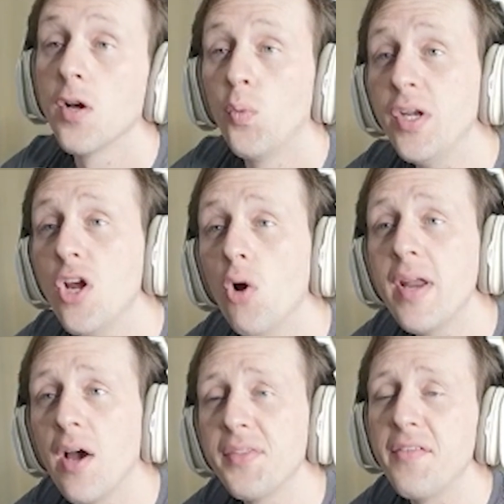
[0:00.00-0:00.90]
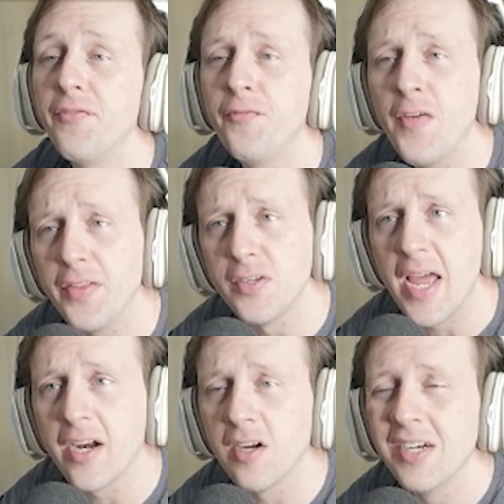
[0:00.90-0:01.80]
We know now that Feather
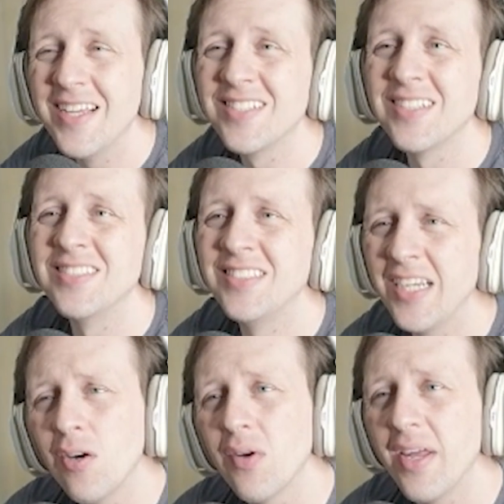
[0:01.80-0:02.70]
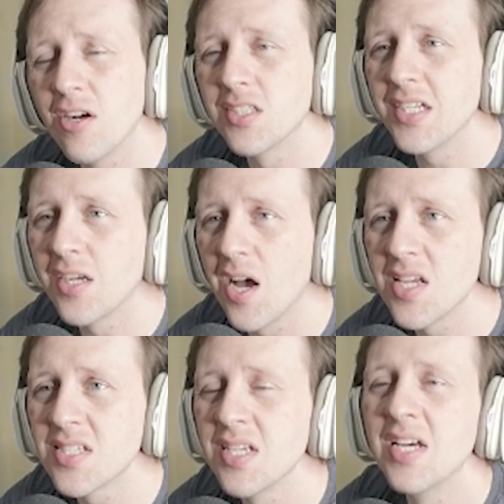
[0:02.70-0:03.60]
Dagger is a 0 energy
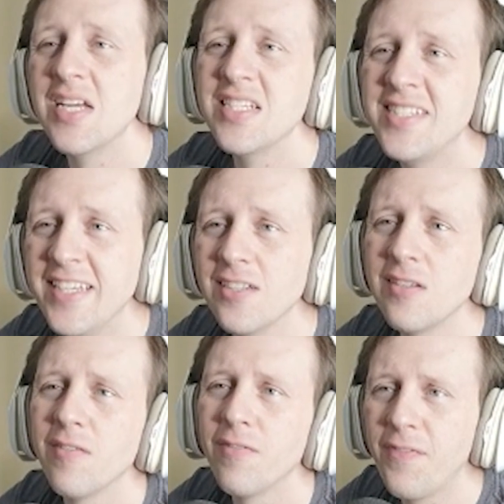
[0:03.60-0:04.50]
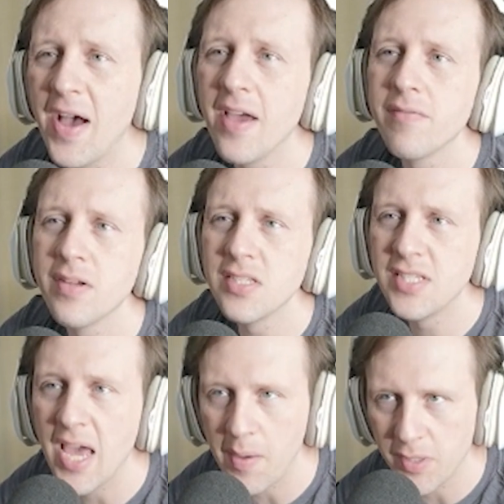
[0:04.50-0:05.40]
cost, deal 5
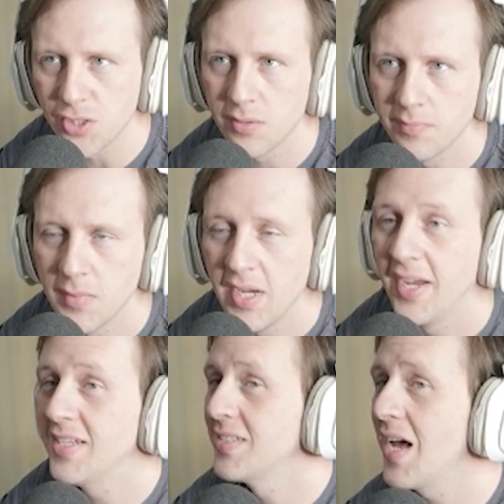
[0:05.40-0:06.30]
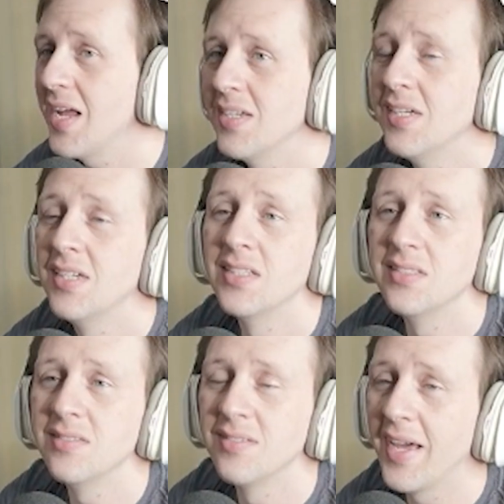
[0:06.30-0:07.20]
damage. It's not
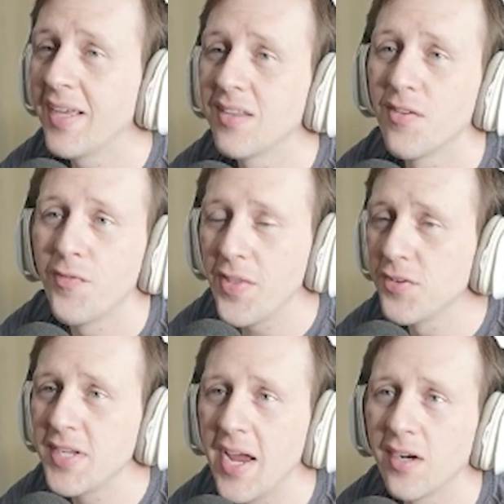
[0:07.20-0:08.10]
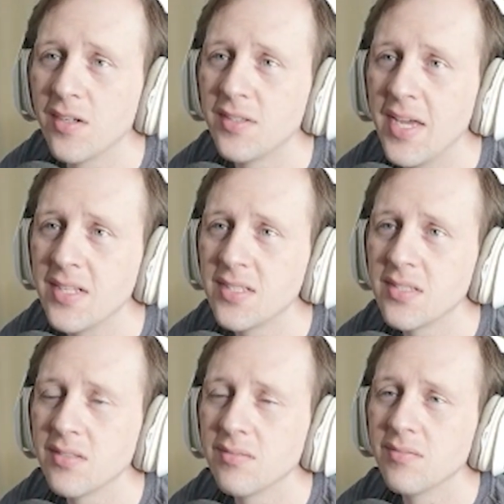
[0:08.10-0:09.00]
like the Feather Dagger that
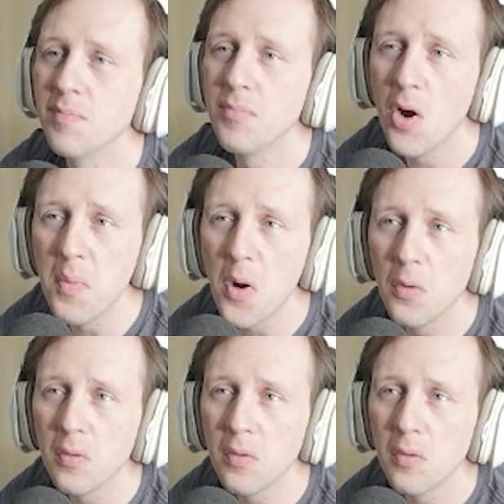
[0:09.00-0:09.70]
Momo